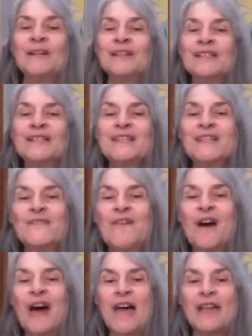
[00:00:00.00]
to
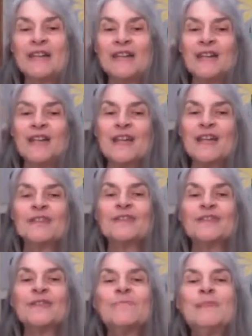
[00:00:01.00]
divide,
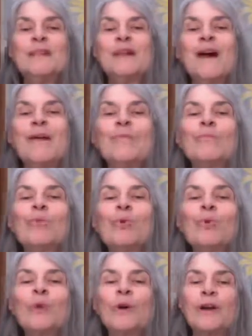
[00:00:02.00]
to become
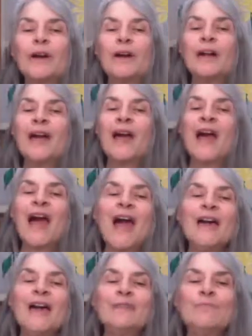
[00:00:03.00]
more
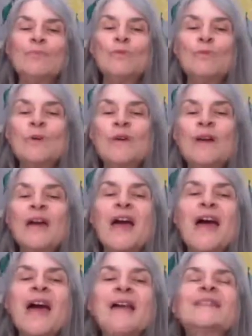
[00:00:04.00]
and more.
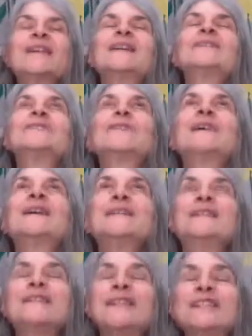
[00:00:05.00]
And that's why
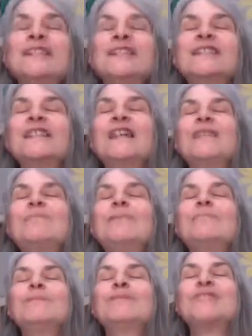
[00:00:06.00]
addictions keep
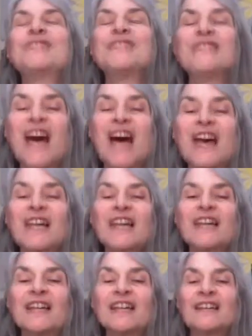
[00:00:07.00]
people stuck.
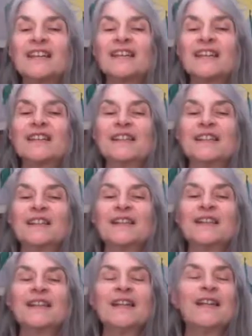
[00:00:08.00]

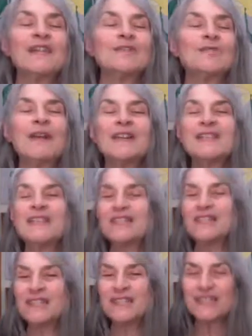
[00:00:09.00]
That's why
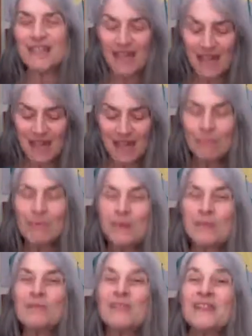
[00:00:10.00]
addictions keep
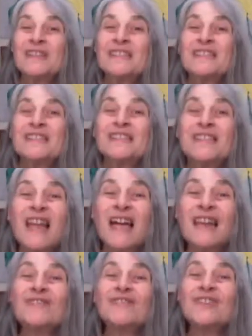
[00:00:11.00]
people
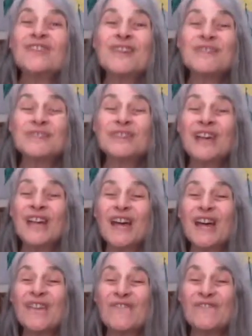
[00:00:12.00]
enslaved to those
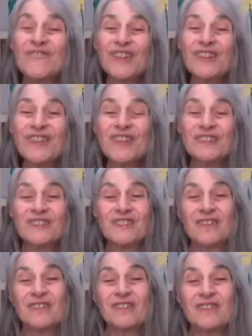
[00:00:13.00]
feelings,
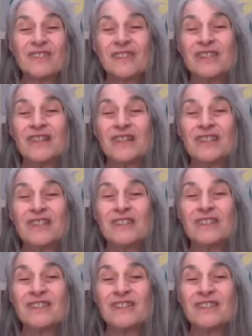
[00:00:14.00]
those addictions.